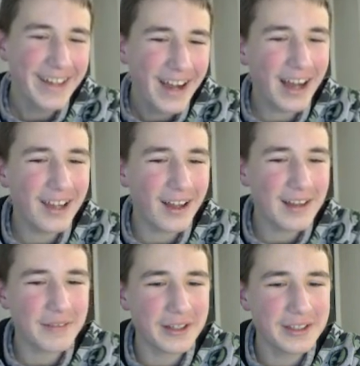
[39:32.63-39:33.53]
I
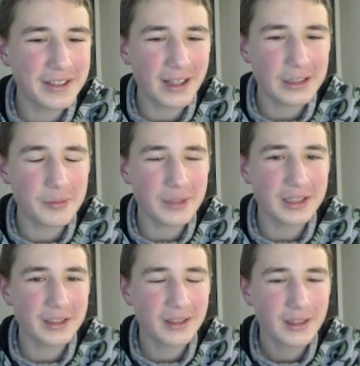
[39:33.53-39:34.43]
love Atomic.
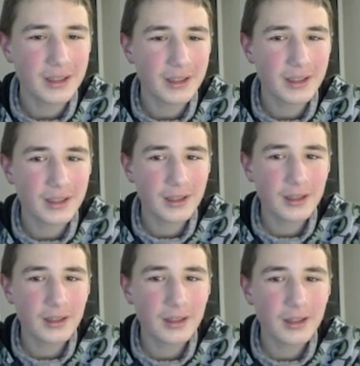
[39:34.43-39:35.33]

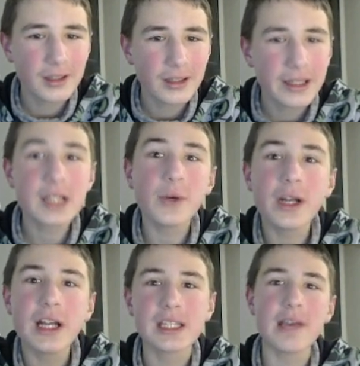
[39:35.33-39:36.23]
That's what
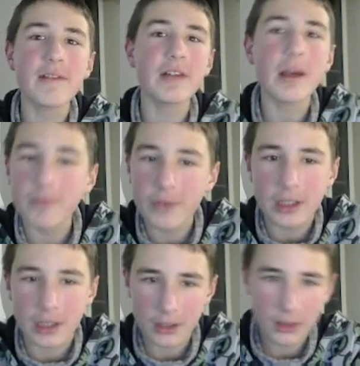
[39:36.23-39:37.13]
I say when I'm
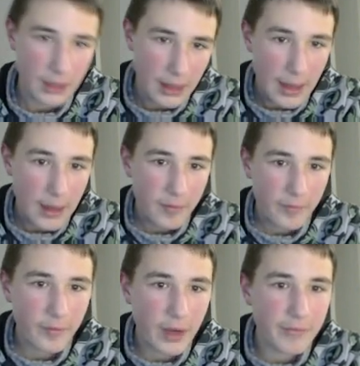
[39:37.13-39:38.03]
winning.
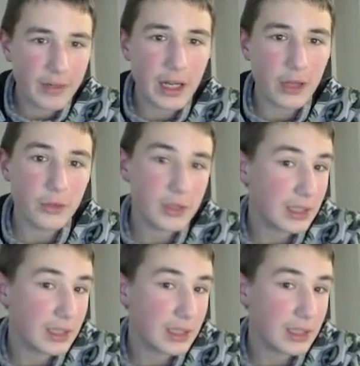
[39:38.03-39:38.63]
And when I lose,